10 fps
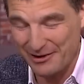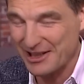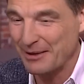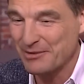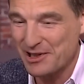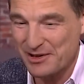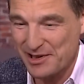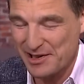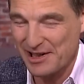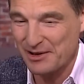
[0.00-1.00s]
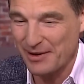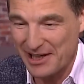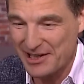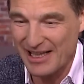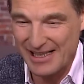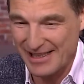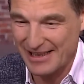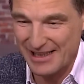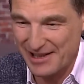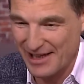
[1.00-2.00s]
adapted to the situation as
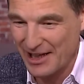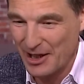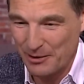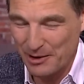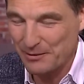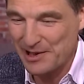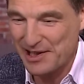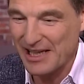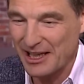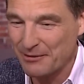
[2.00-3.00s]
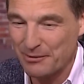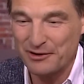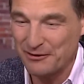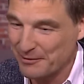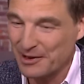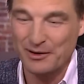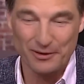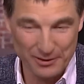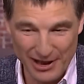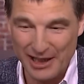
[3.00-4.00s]
it is. Will we see improvement?
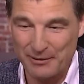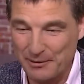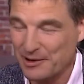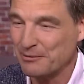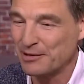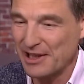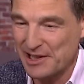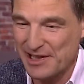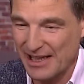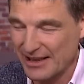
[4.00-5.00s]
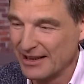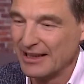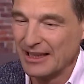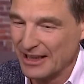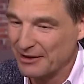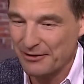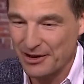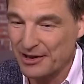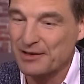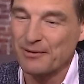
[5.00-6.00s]
Great, we would embrace that. If
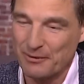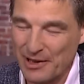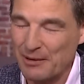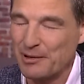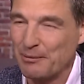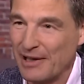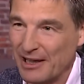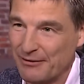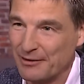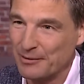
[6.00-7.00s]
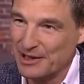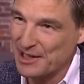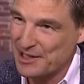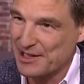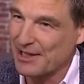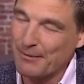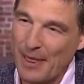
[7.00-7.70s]
not, we are prepared for what is